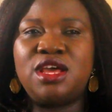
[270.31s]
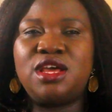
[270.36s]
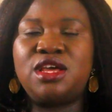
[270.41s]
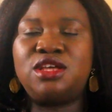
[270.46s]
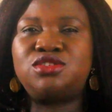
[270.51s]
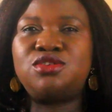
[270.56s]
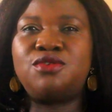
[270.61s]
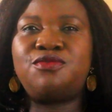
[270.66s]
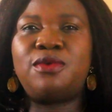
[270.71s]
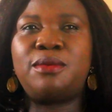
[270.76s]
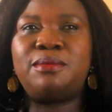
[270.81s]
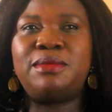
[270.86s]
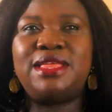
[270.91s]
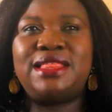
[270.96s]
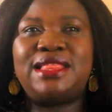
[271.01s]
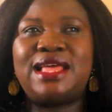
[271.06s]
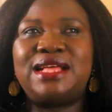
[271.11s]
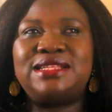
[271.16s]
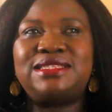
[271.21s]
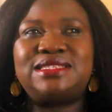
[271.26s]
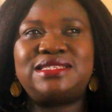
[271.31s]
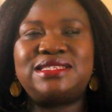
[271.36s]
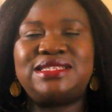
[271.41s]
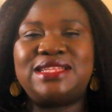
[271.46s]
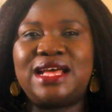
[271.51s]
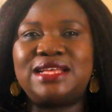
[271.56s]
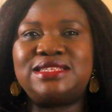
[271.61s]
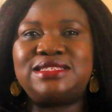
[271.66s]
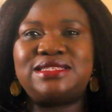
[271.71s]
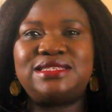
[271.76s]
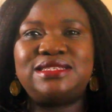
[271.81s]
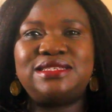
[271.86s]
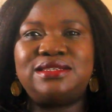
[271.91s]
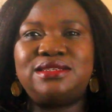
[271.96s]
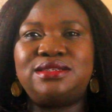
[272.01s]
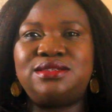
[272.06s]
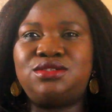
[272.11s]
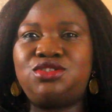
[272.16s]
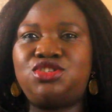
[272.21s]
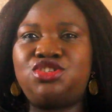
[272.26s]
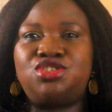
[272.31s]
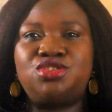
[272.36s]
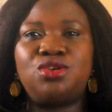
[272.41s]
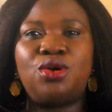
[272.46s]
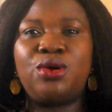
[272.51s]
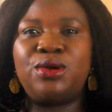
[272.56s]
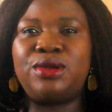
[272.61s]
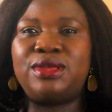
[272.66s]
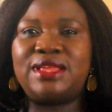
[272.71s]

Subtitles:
So for me, that's the joy.